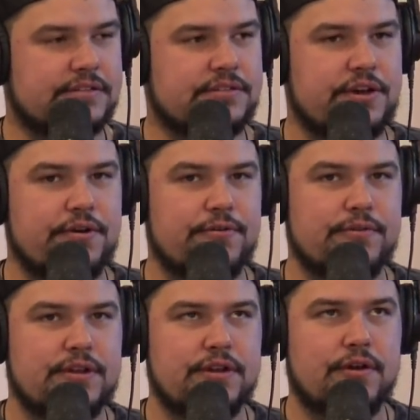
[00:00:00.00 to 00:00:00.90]
And
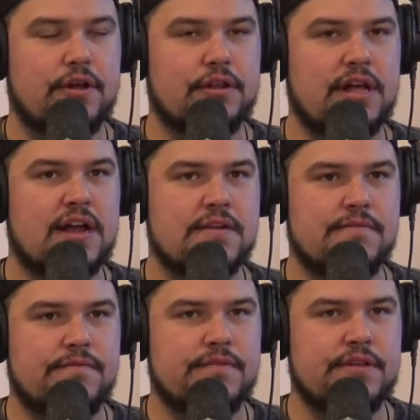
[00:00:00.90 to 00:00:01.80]
so, you know, a lot
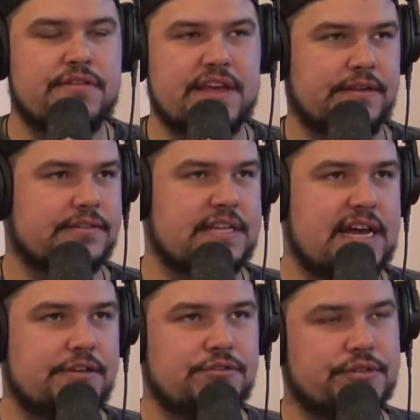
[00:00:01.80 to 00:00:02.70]
of the things
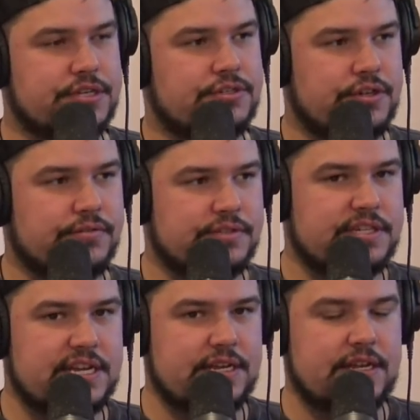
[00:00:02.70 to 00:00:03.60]
that Julius Jones
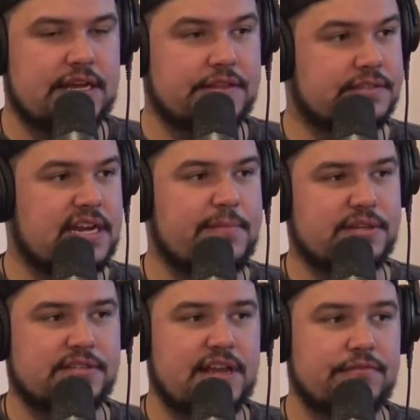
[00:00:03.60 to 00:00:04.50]
did at this time
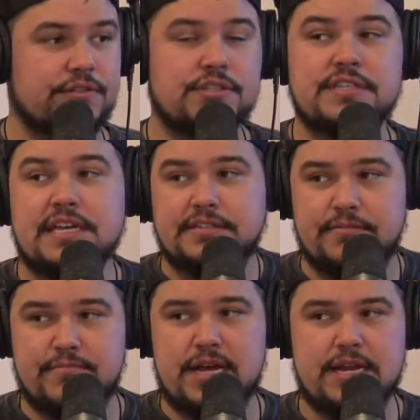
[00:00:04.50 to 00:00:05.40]
in his life was just to get
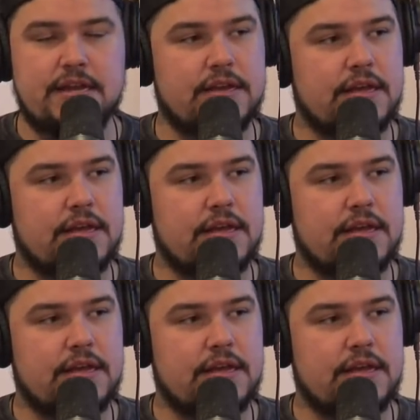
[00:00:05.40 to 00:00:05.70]
some money.